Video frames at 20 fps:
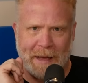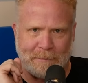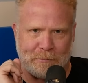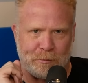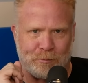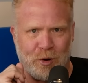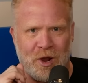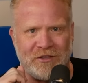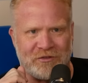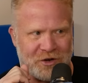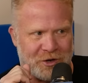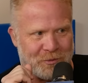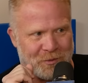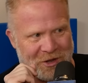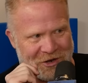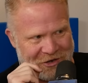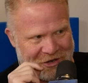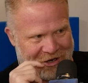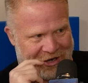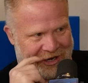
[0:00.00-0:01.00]
might be president
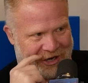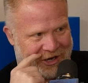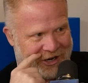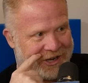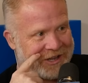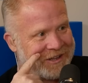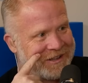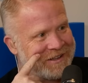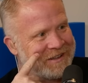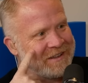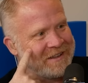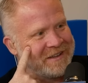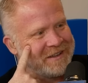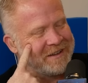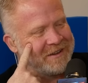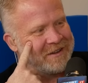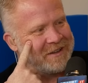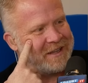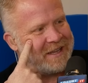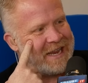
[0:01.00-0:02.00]
one day.
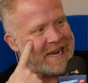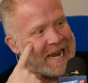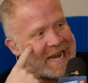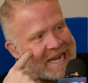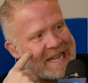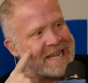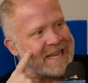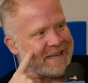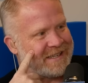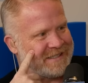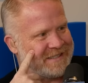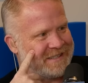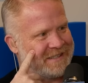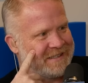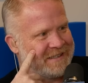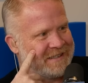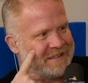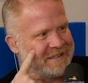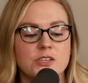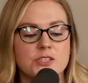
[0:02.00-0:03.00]
Idiot.
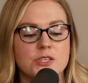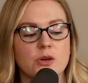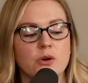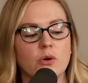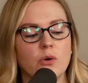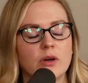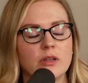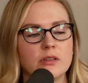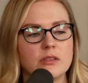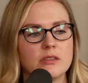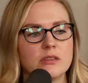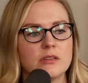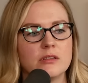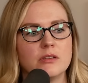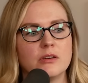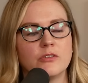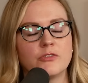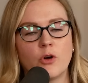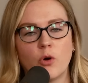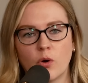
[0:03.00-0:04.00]
So,
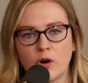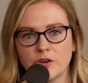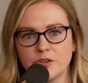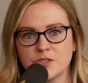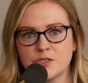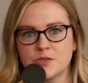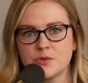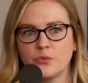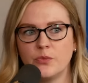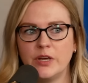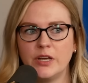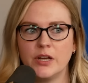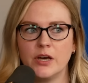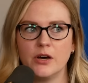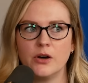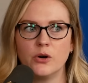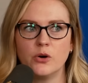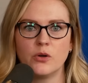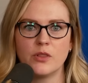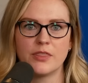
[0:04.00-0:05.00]
of course, we
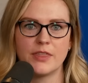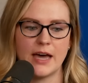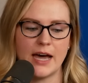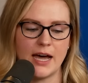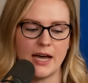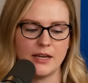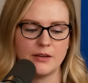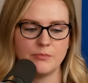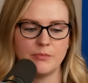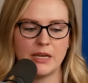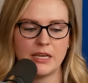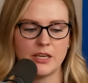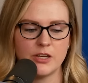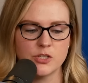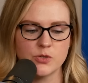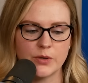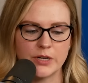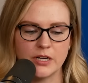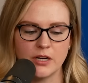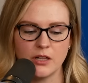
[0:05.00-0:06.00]
know that making
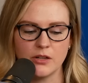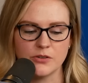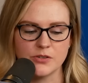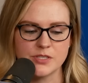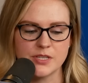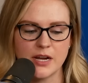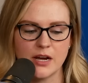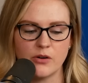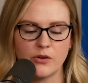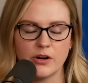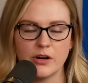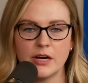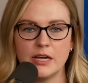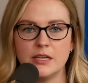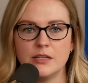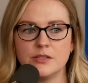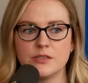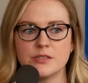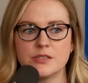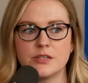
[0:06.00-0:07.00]
$20 an hour
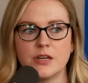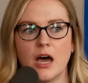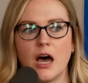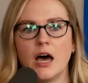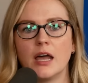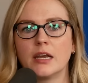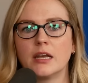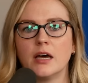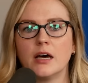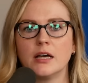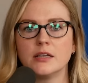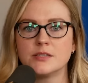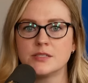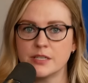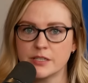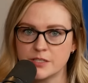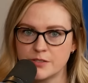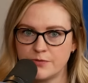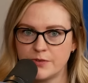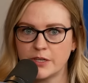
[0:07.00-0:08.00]
is not
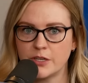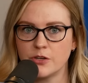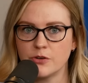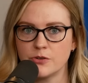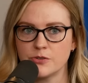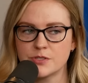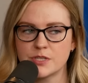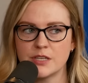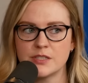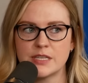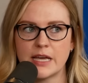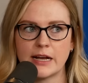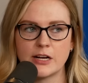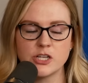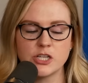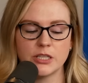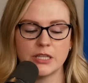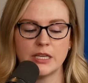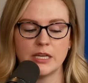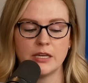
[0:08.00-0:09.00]
six figures. It's
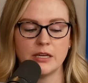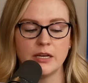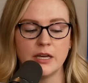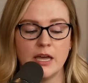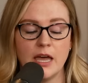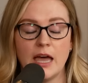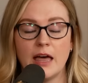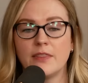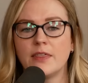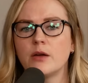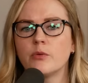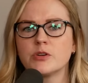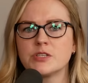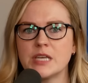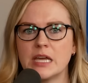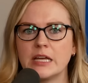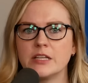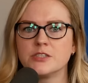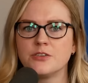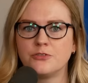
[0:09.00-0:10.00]
actually, they were
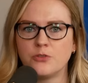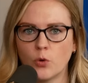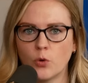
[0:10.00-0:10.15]
saying it's